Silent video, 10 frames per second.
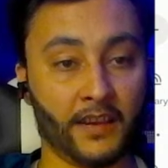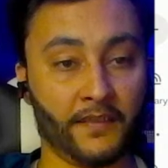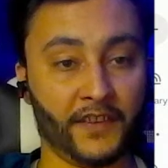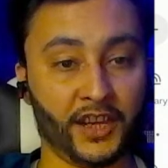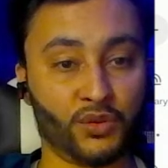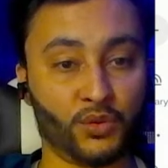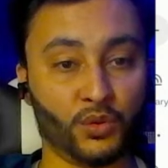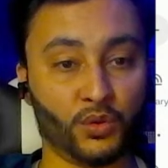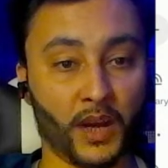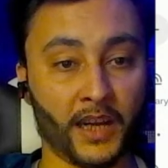In phase
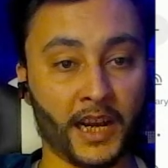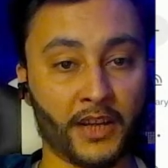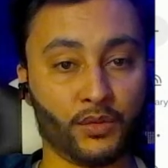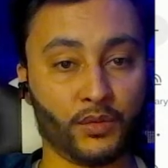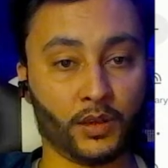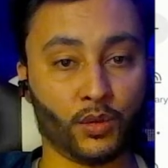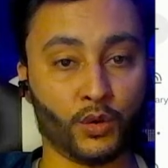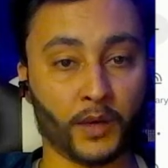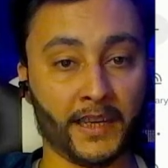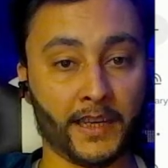2 to 9 to 12,
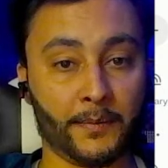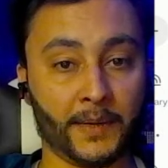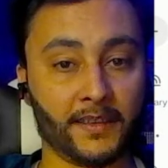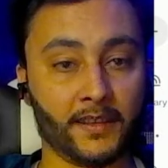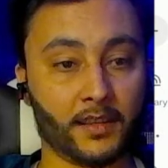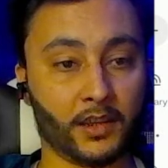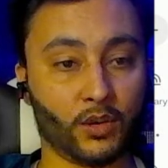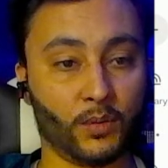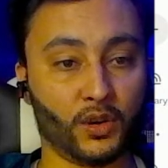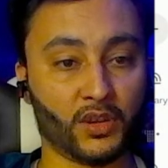core AI basics
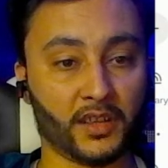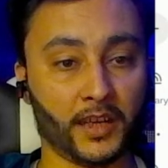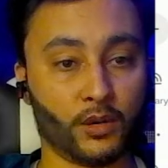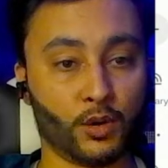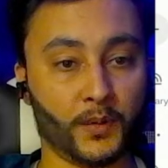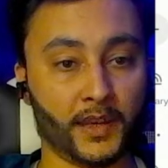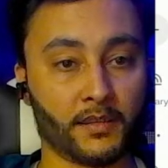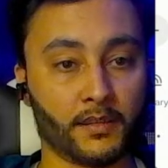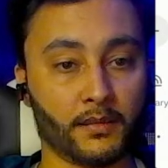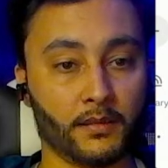and robots AI
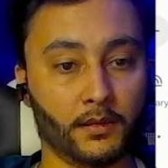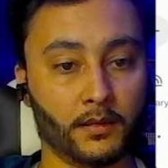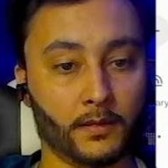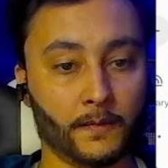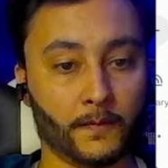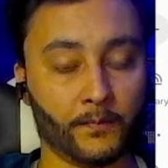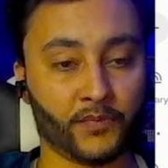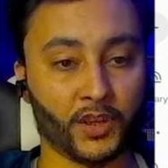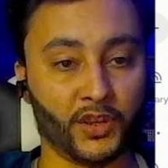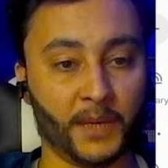topics.
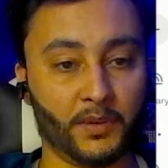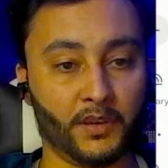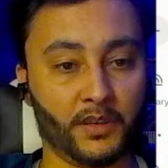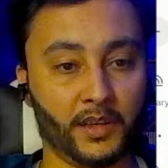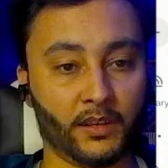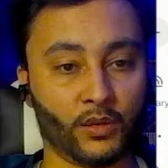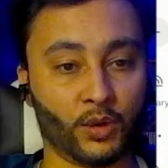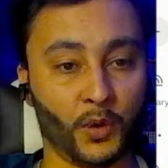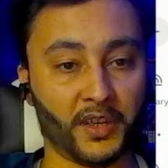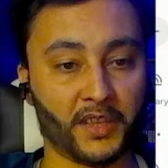Deep learning,
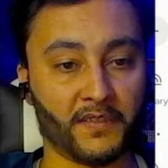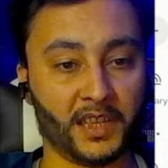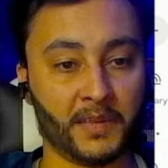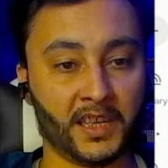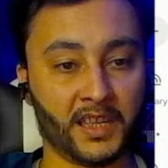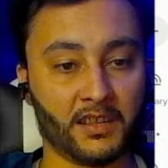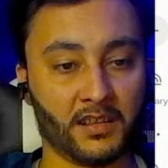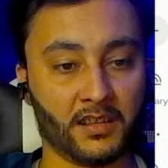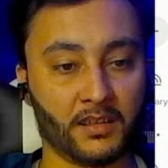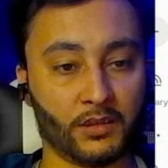robotics
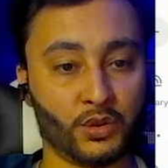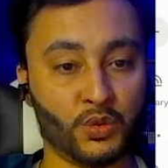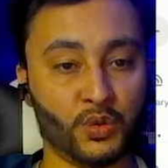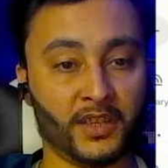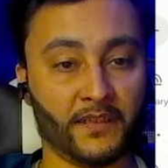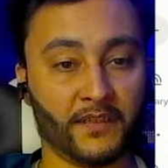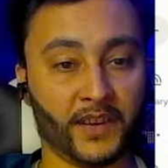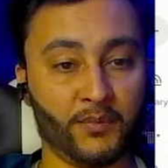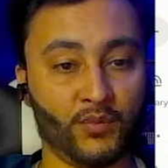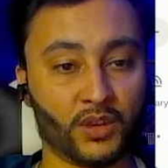fundamentals, tools and
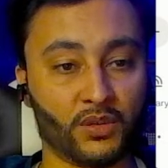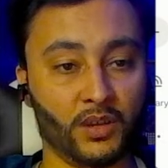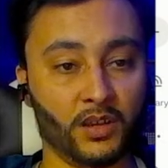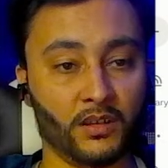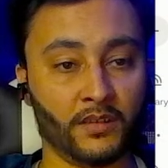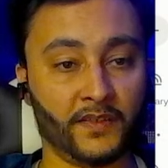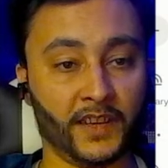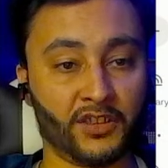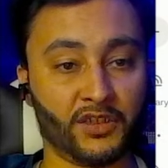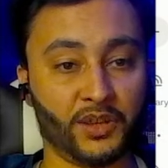frameworks to learn.
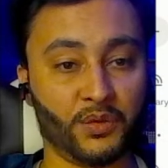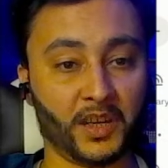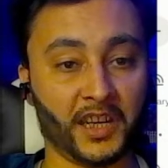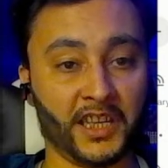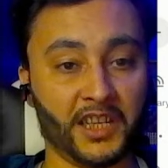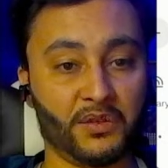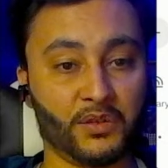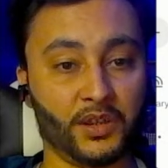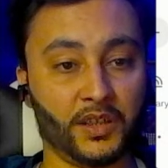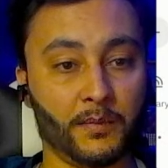Phase 3 to 18
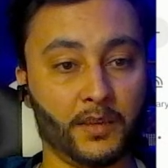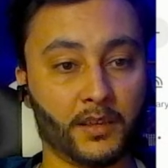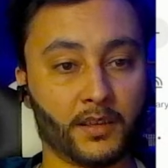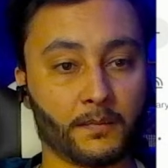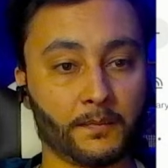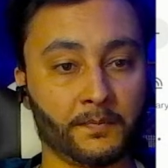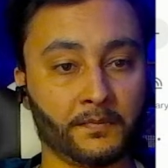to 30 months.